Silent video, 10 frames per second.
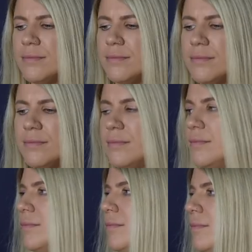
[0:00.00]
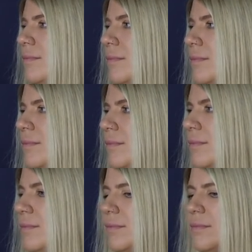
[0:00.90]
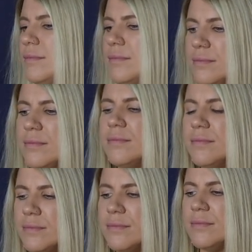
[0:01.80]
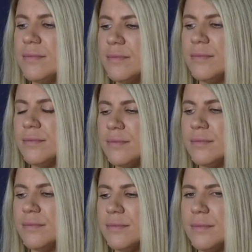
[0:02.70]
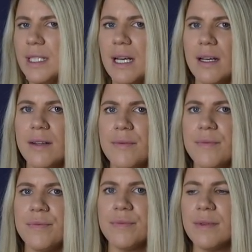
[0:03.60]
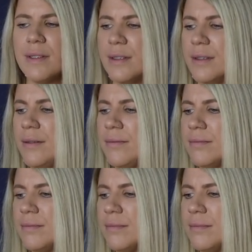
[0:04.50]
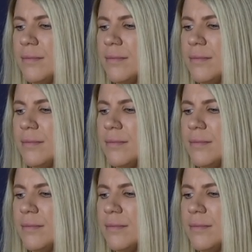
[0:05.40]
No words are spoken by the person on screen.